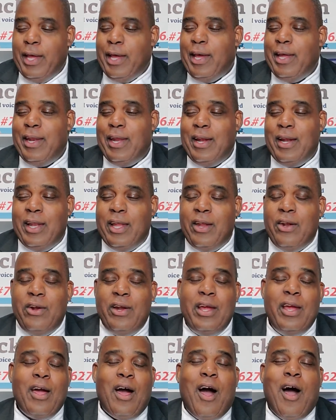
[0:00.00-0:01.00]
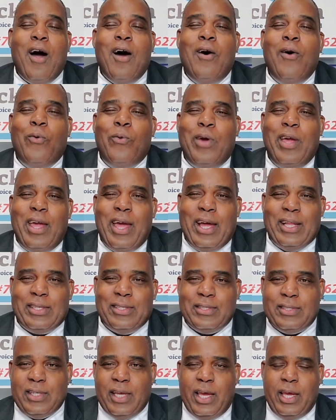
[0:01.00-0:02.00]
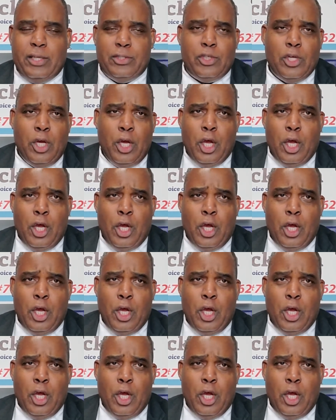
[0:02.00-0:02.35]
And then literally all we had to say is,